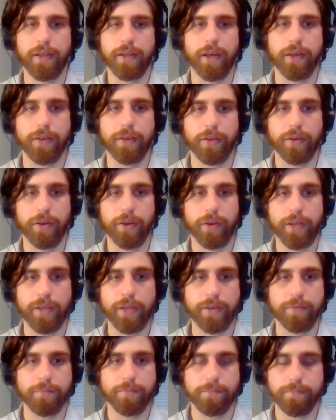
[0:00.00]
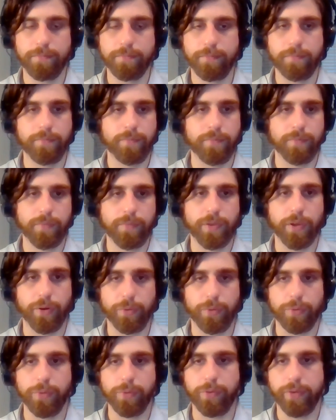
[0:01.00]

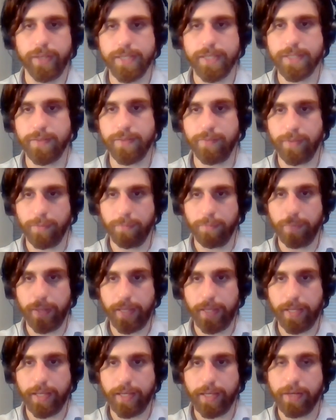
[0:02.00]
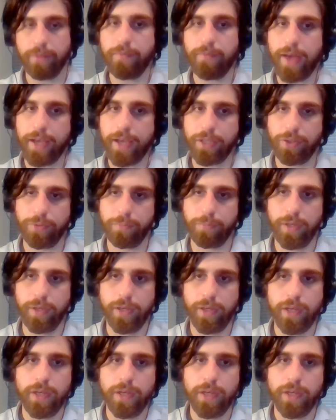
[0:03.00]
through the lens of the plan in a vacuum.